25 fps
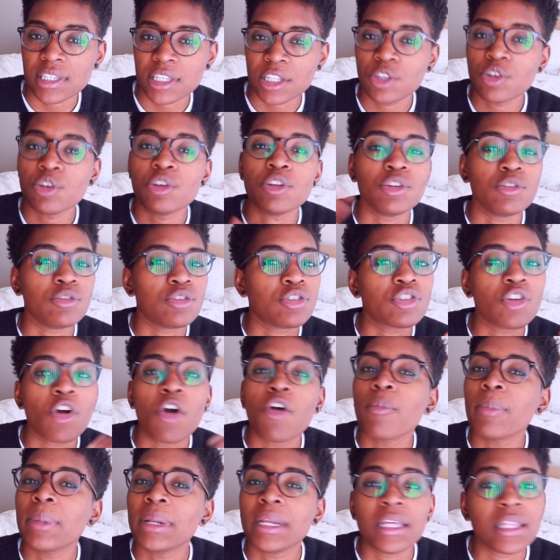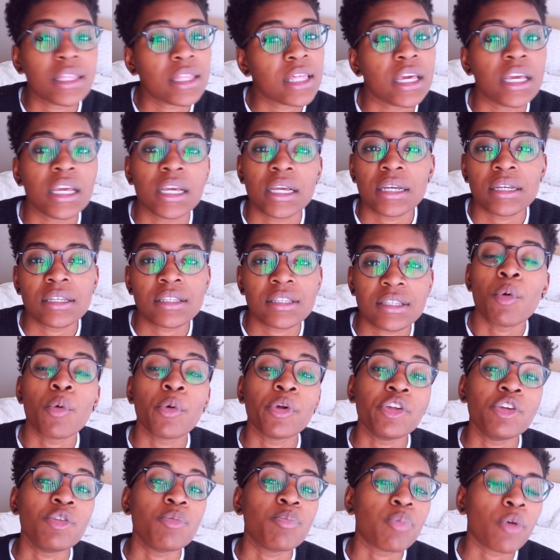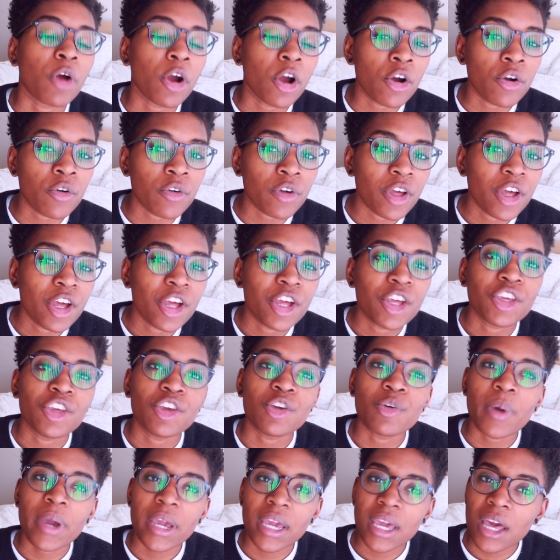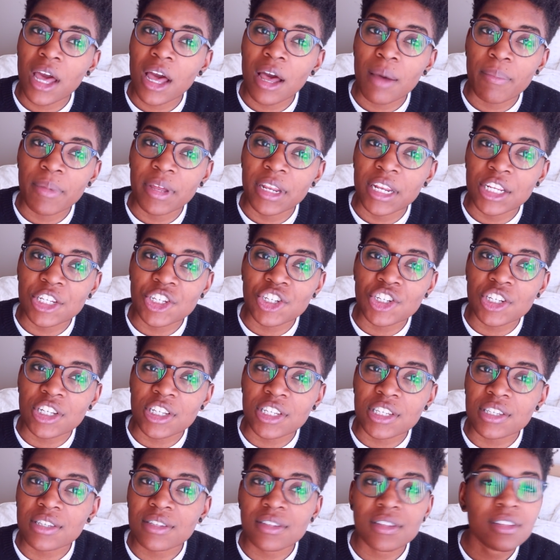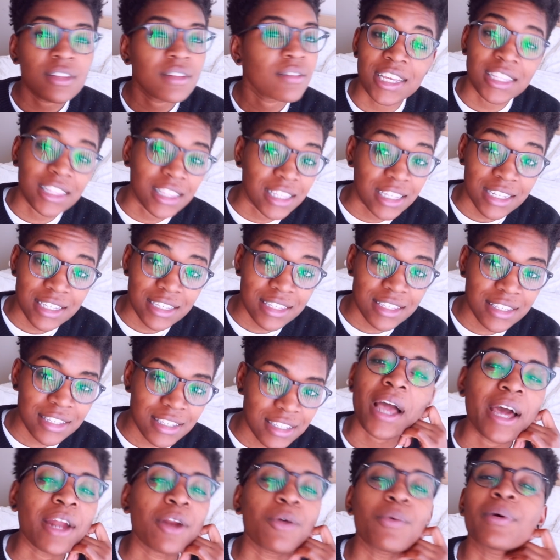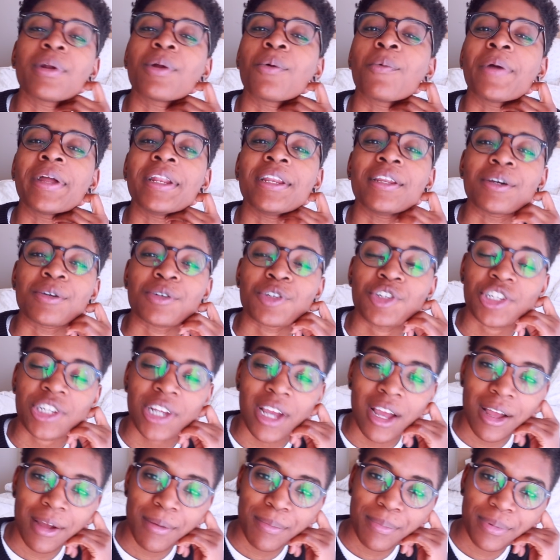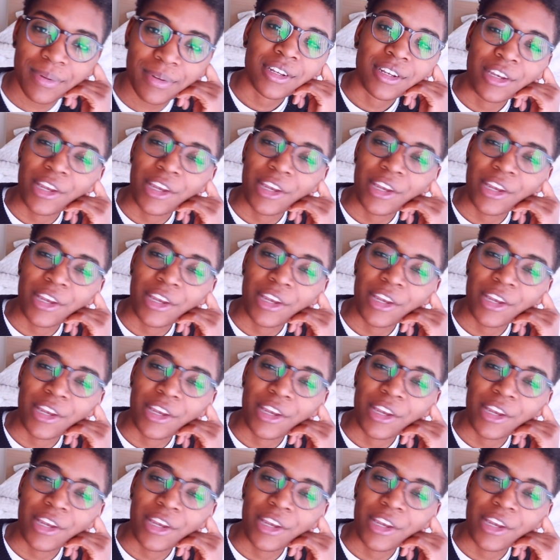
Like you can do so many things. But when you broke, you wake up and it's just endless. I don't want to window shop.